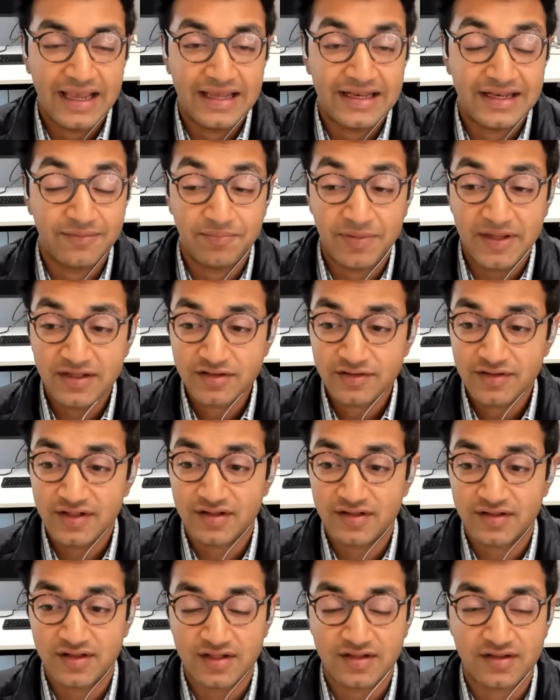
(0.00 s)
and it basically
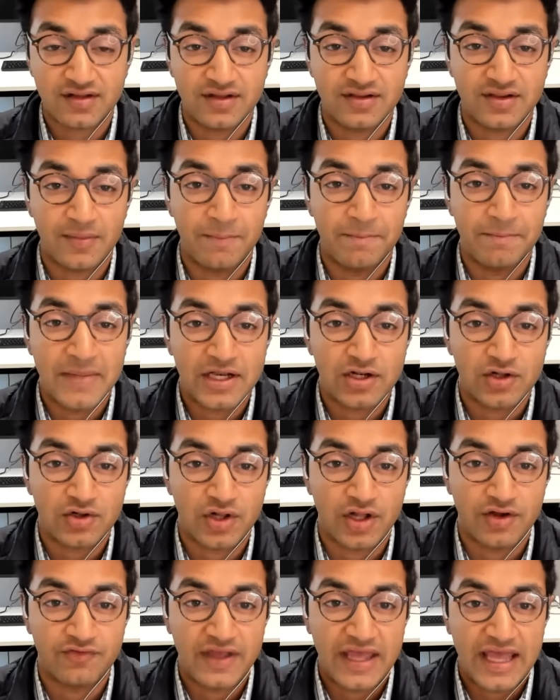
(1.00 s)
sits in the
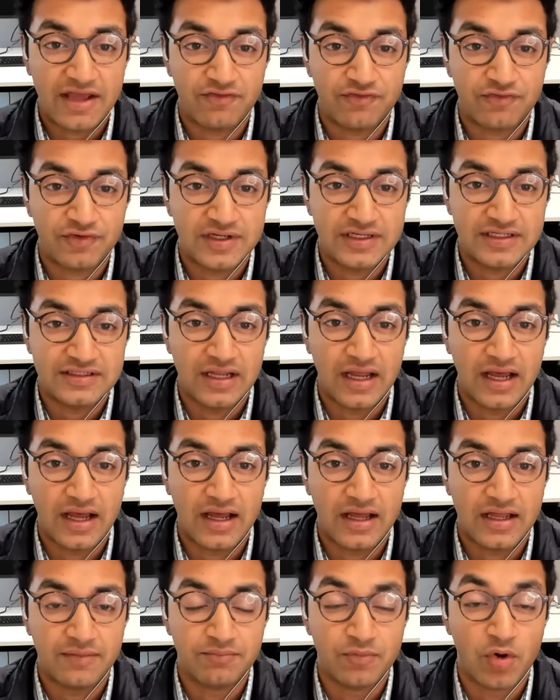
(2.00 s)
middle of every
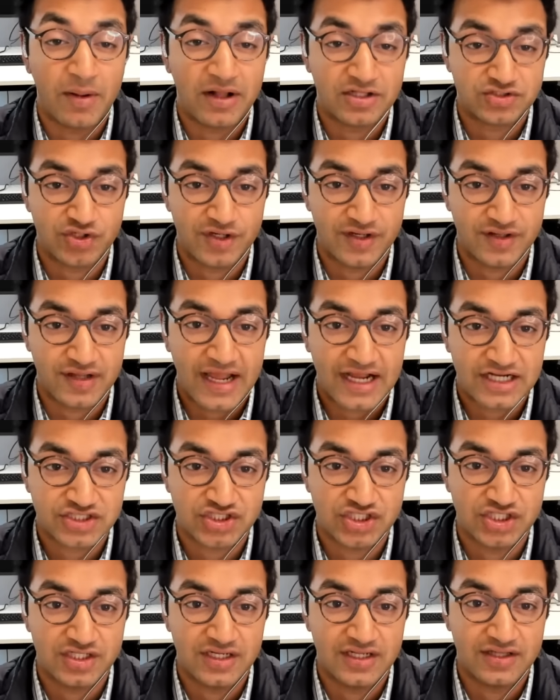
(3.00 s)
uh, mobile
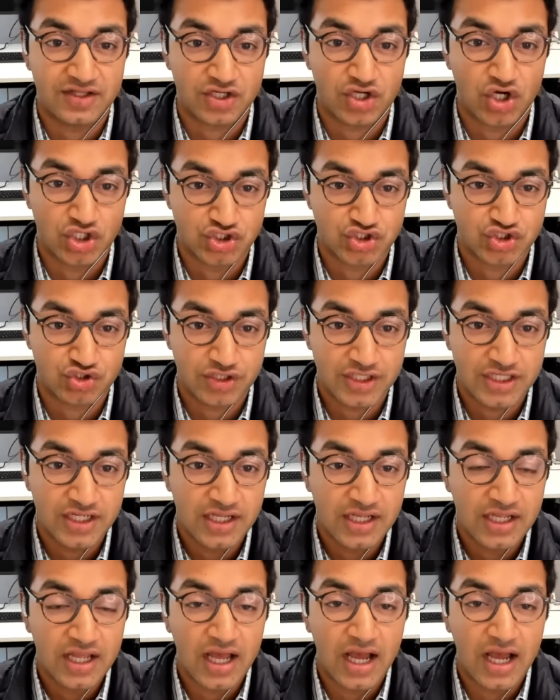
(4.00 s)
transaction in the country.